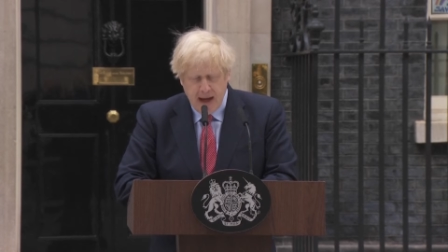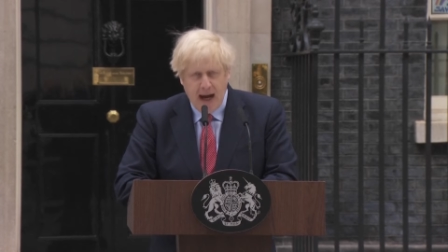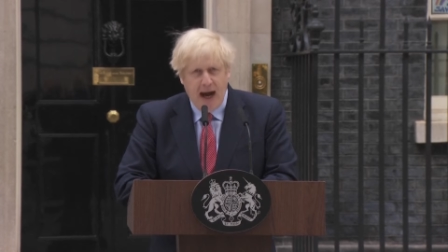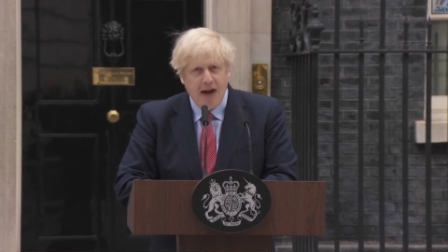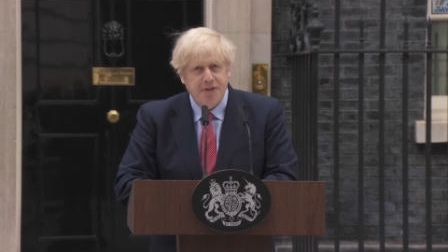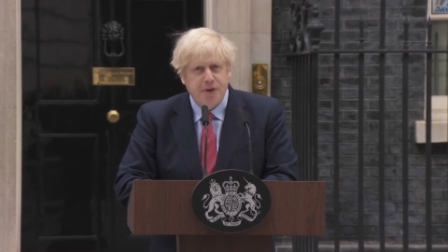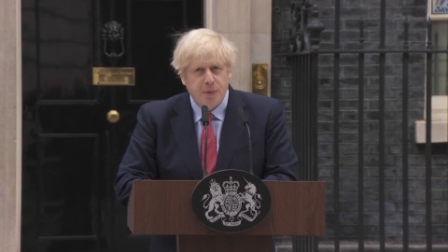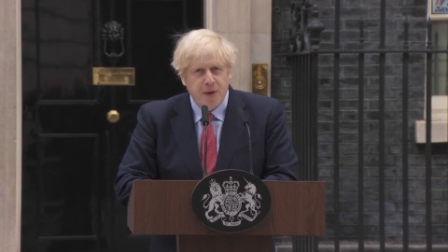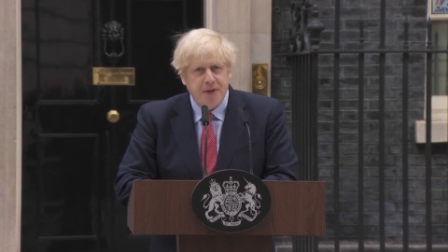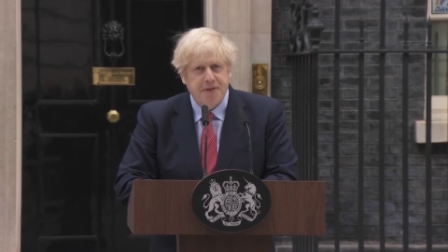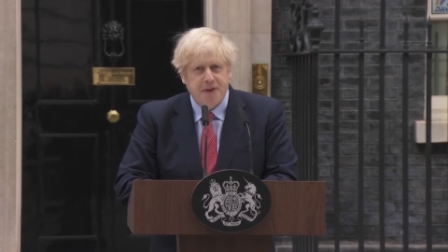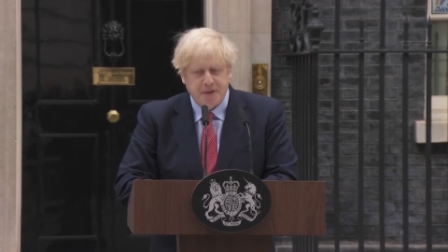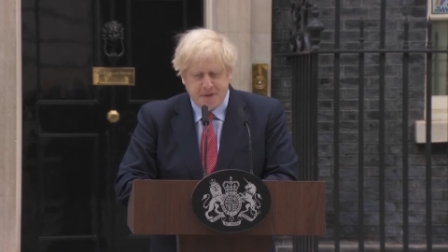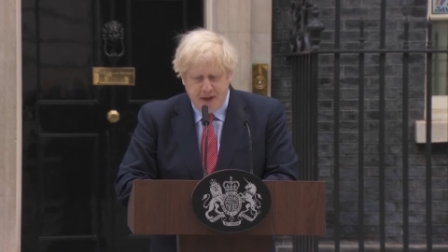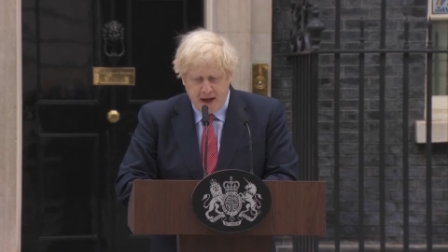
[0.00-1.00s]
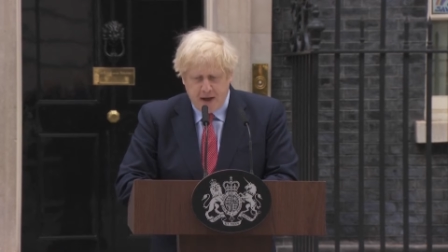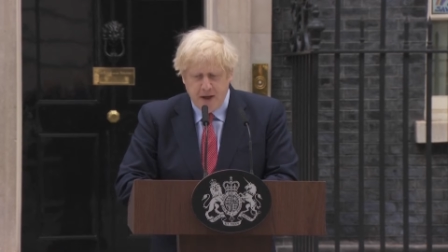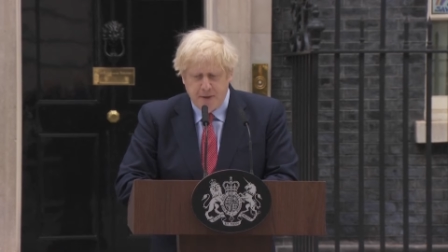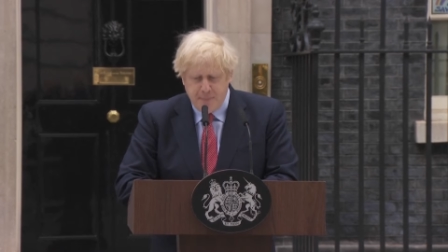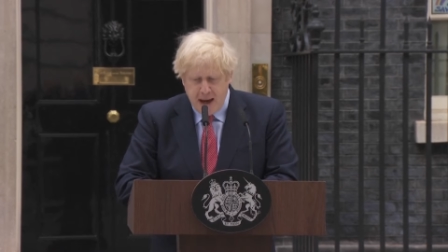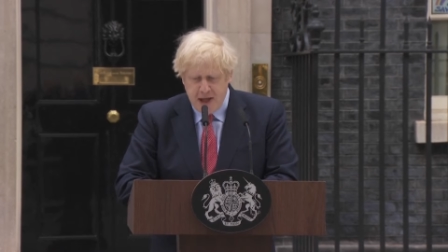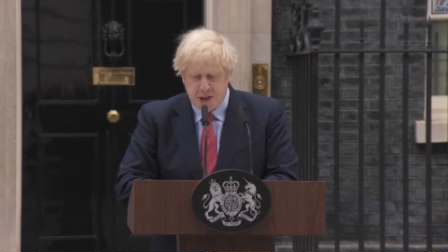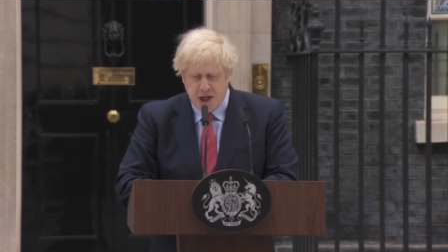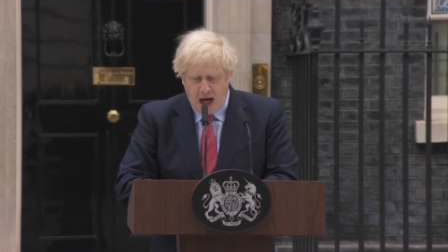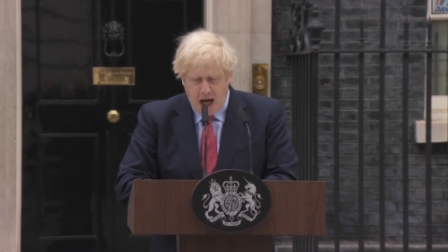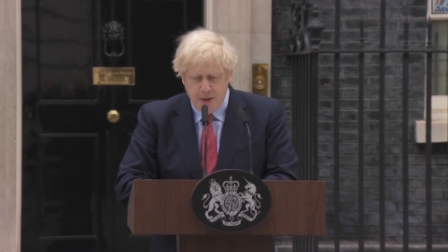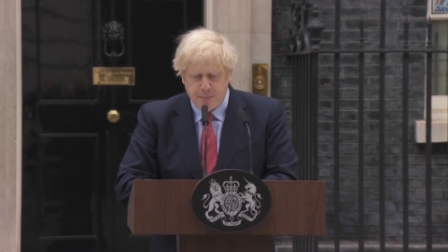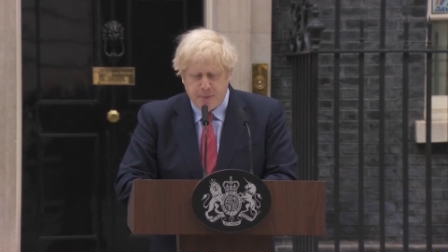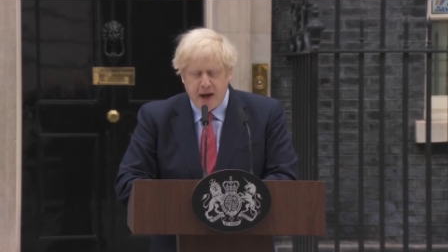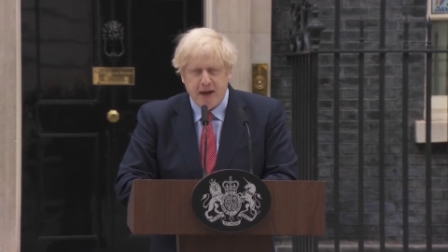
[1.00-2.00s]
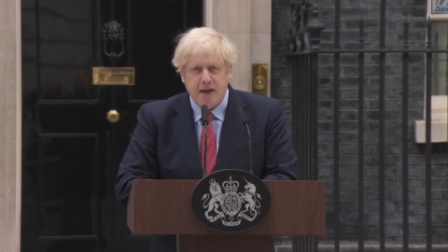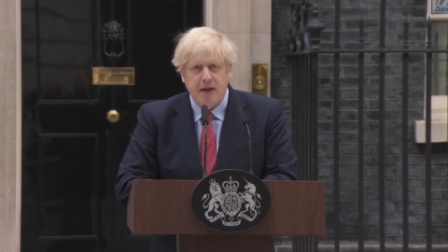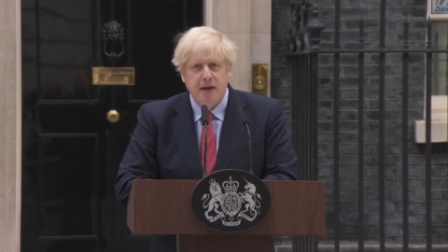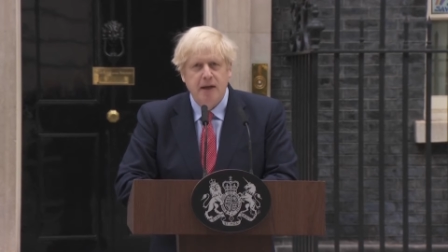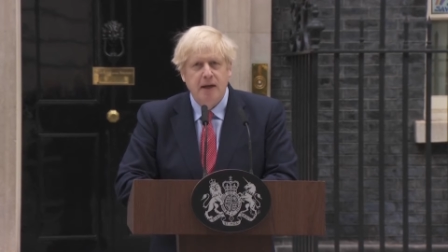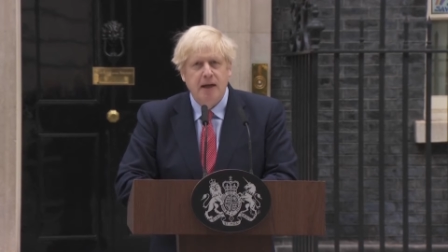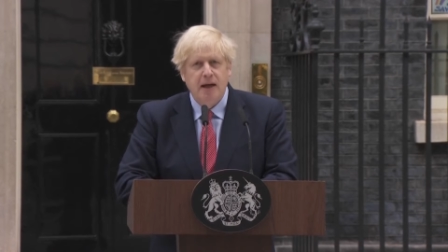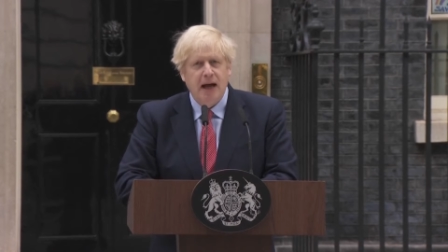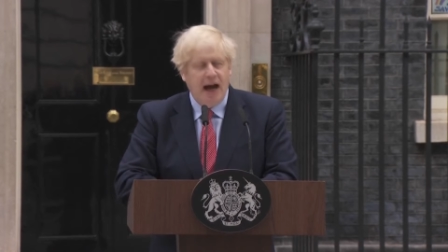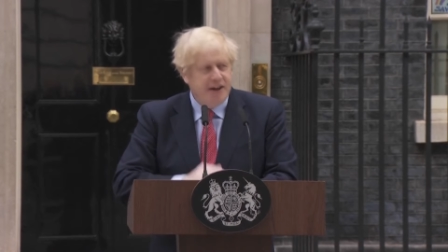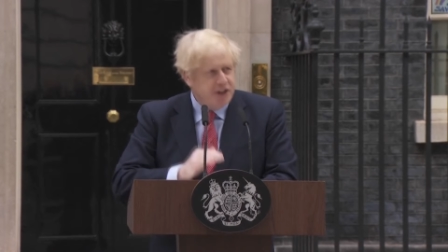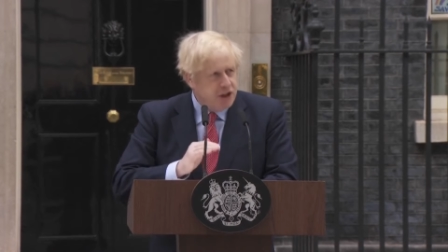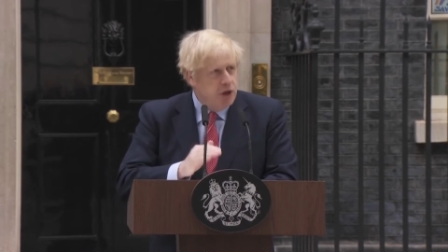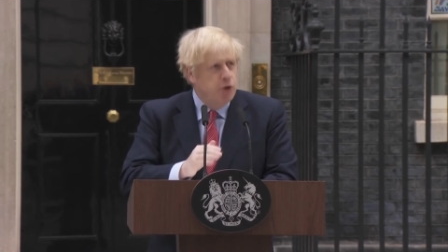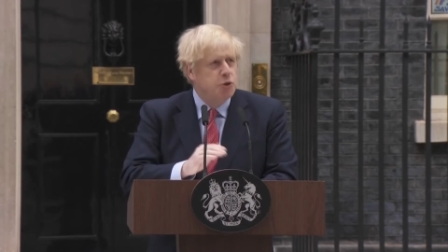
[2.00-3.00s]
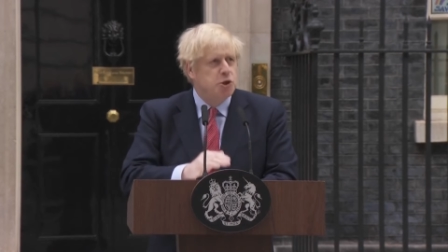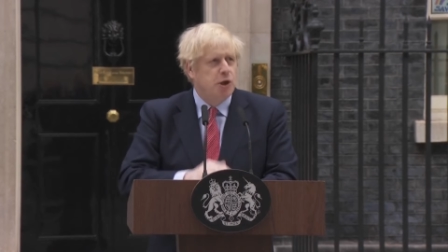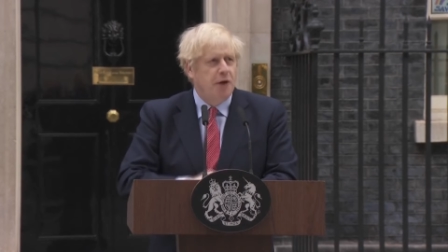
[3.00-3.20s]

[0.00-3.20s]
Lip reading: and to risk a second major outbreak and huge